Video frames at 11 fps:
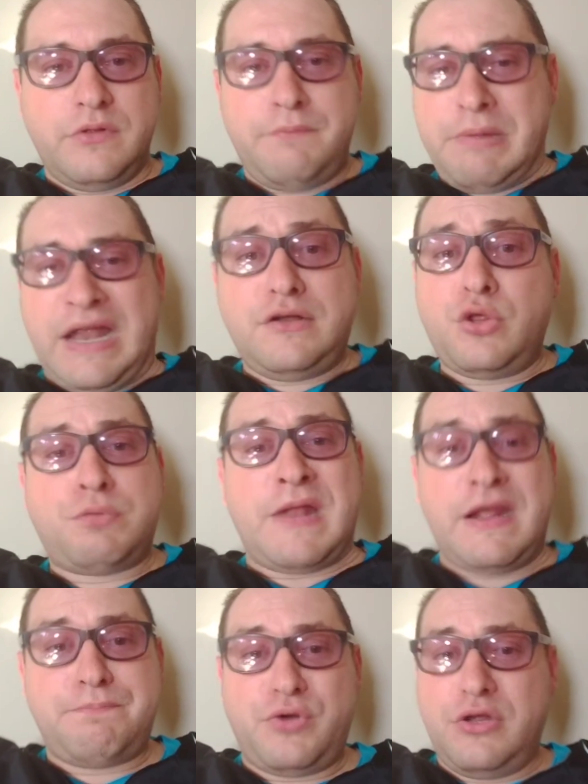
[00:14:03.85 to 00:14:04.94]
Panthers
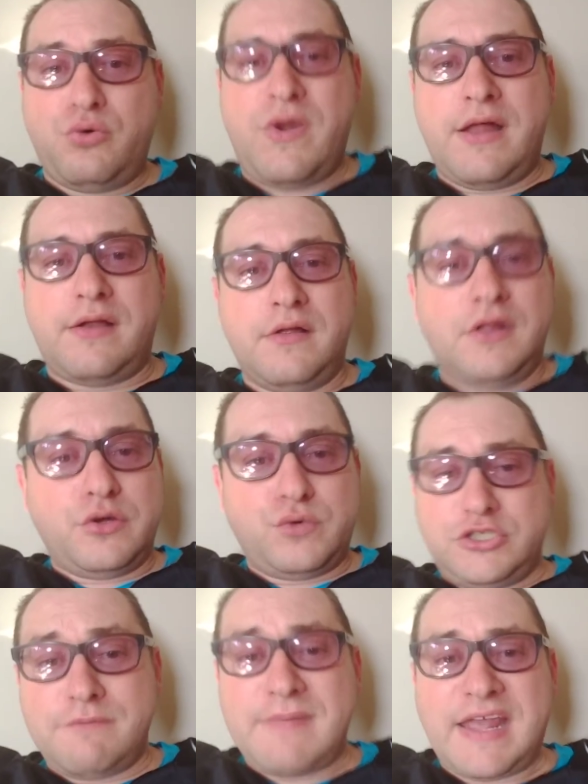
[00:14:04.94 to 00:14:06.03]
played pretty well.
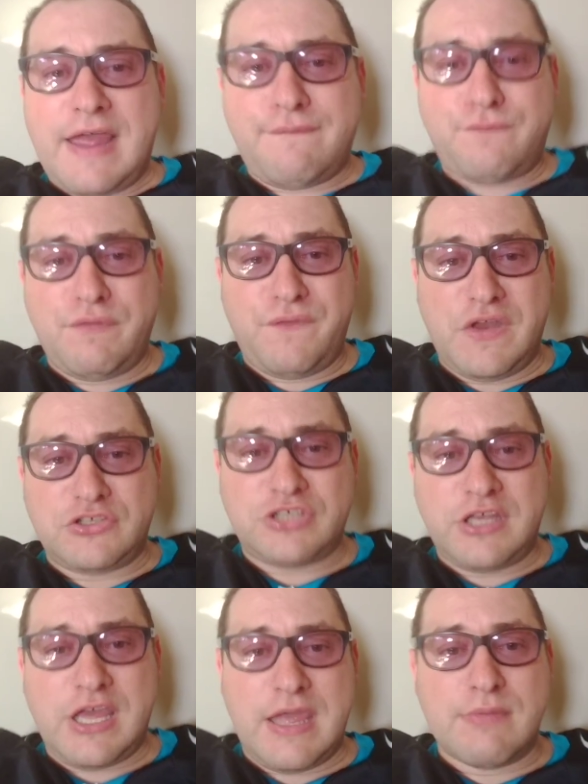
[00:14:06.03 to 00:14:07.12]
Christian McCaffrey finished the
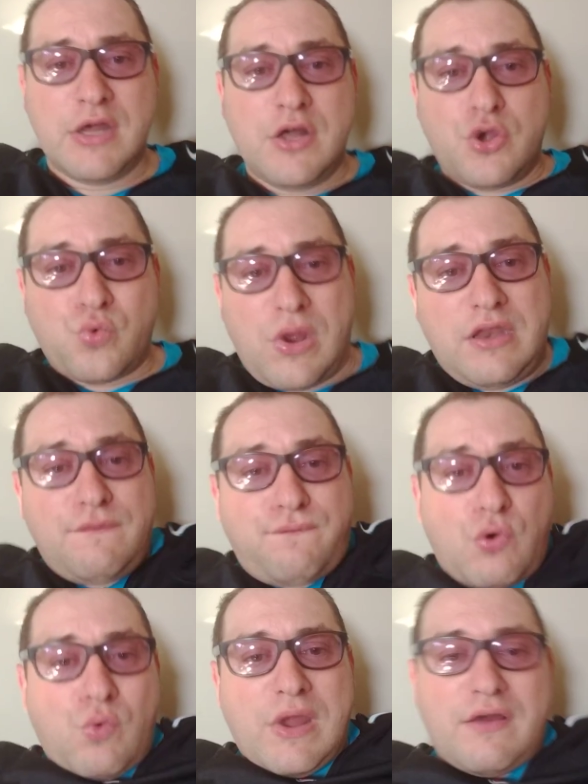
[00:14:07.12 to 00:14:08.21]
game running
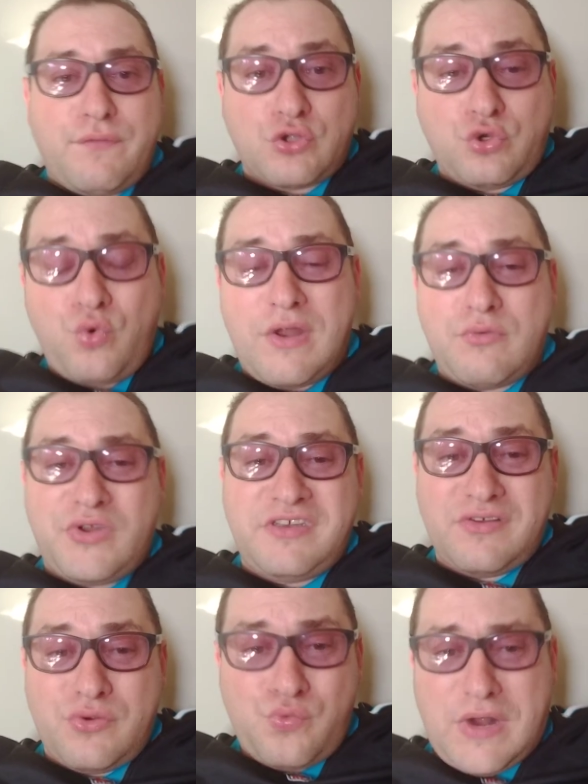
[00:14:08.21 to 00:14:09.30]
for well over 200
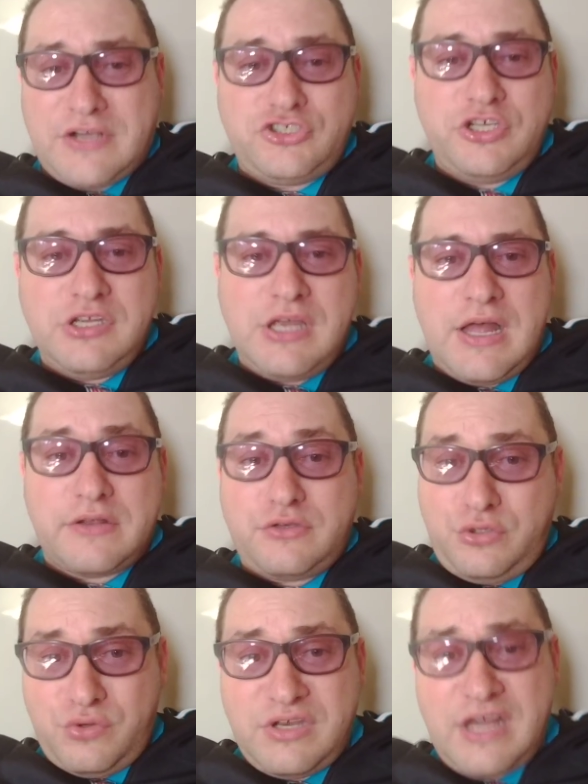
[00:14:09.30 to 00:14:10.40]
rushing yards,
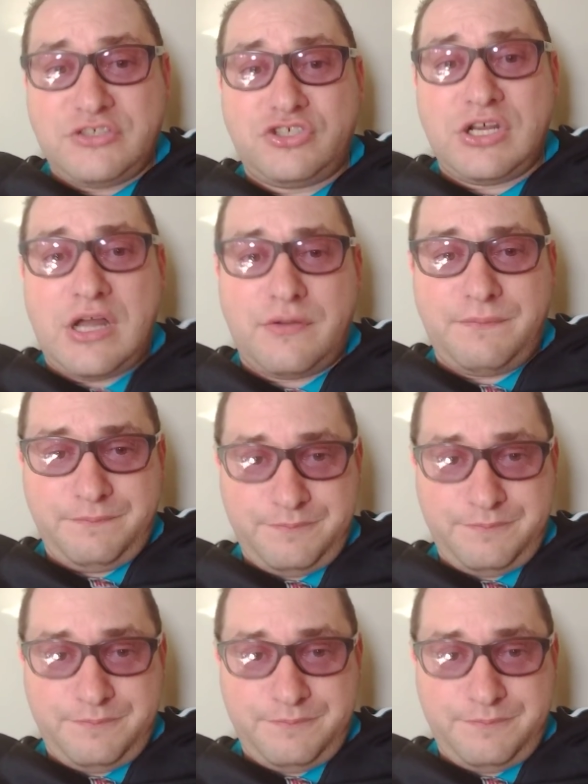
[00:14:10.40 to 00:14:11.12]
2 touchdowns.